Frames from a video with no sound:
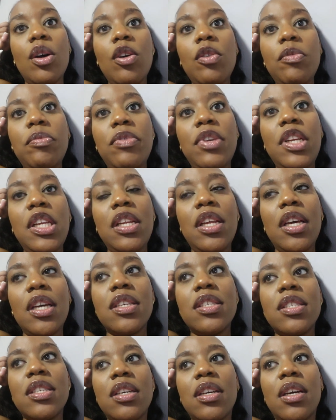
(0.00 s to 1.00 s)
hopefully
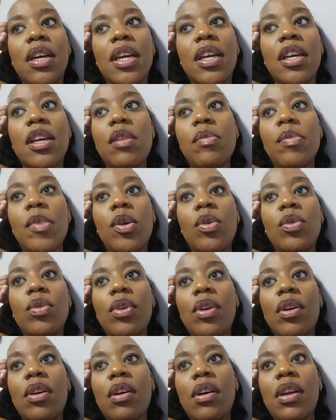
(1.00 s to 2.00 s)
next year I get my
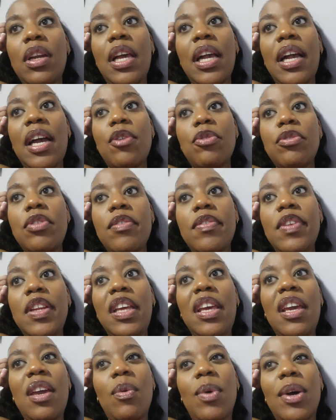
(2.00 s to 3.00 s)
own car like I don't
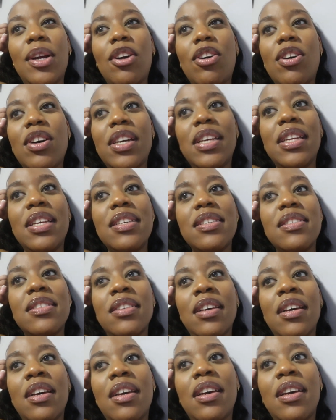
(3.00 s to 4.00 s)
even care what car it
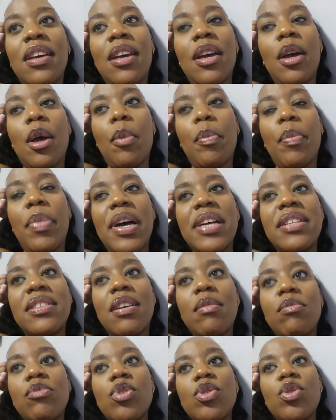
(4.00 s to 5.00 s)
is
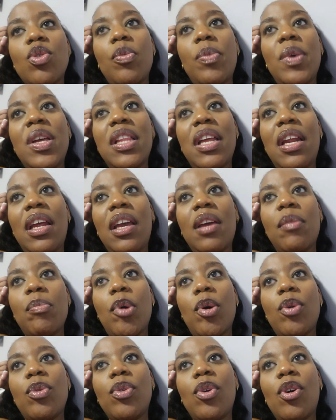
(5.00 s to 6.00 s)
but I'm just hoping that I get
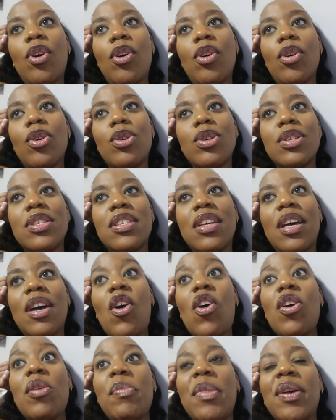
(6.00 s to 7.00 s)
my own car because
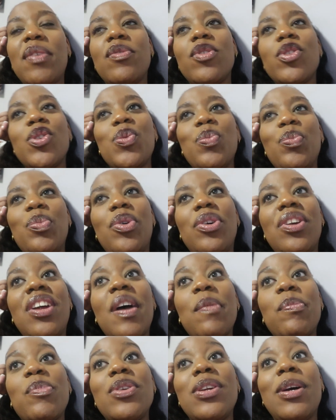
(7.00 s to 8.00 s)
on my vision board
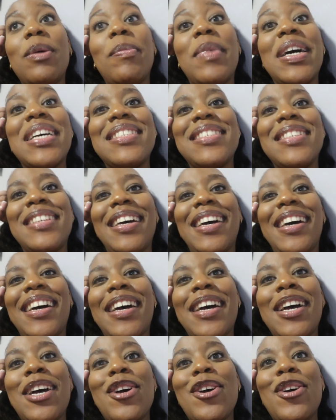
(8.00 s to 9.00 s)
I put a
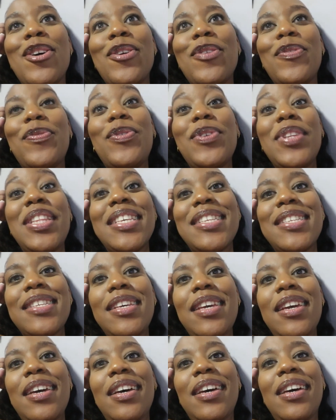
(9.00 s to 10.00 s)
Mazda for
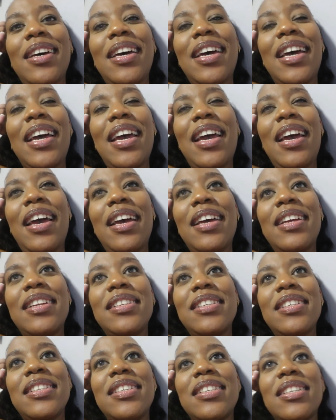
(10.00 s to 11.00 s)
this year
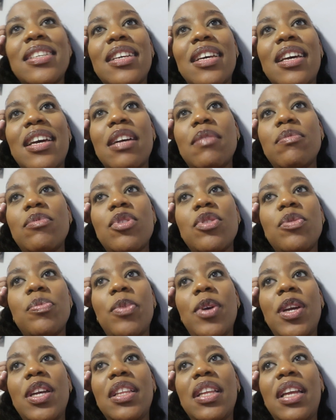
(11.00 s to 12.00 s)
and I'm
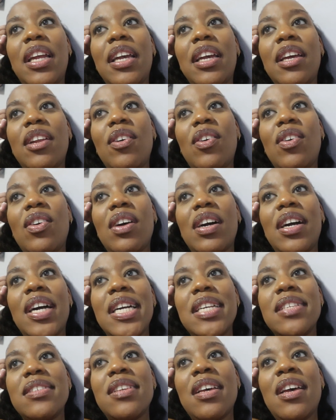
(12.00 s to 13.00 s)
just praying that I get a car
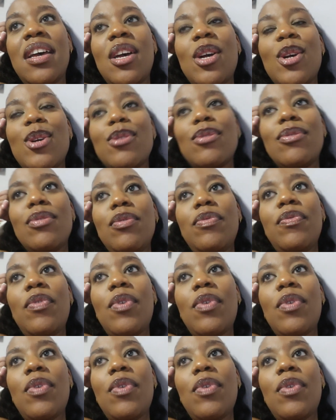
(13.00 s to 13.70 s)
guys so